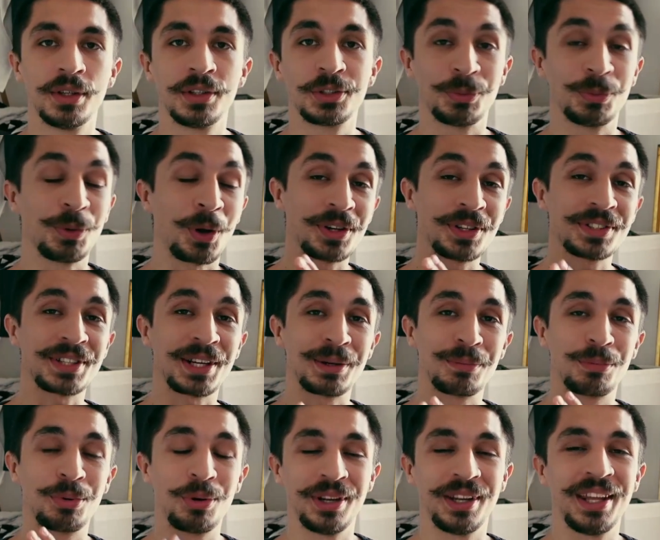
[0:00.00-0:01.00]
To be honest, I'm
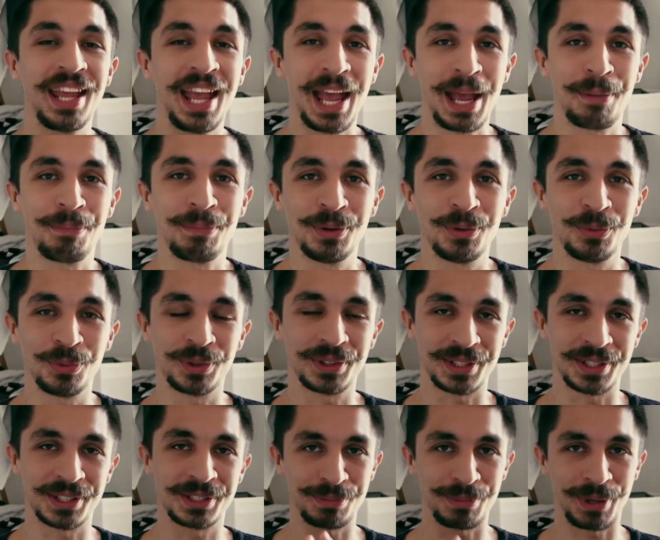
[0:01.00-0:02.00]
pretty happy with
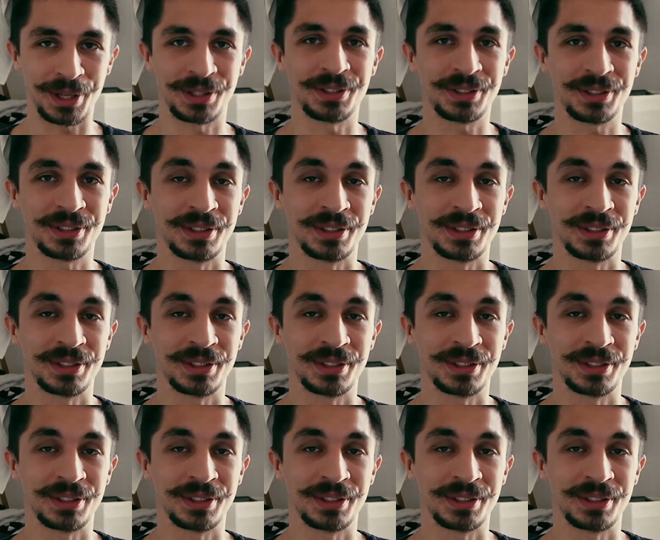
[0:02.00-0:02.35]
this method.